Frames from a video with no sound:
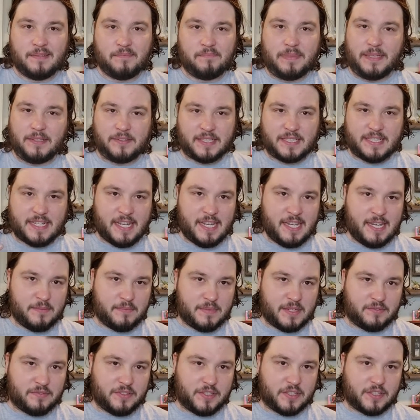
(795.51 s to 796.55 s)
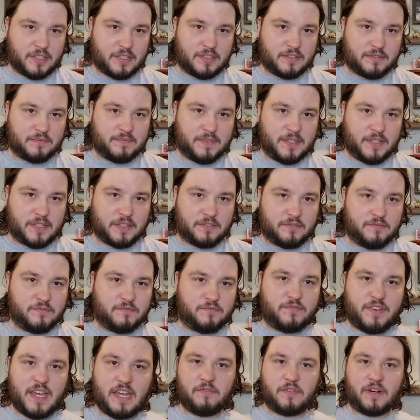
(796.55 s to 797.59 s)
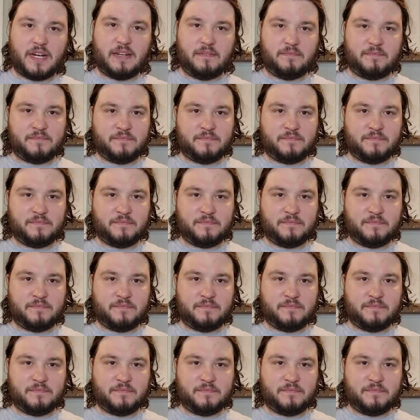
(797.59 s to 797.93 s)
build a team of your favorite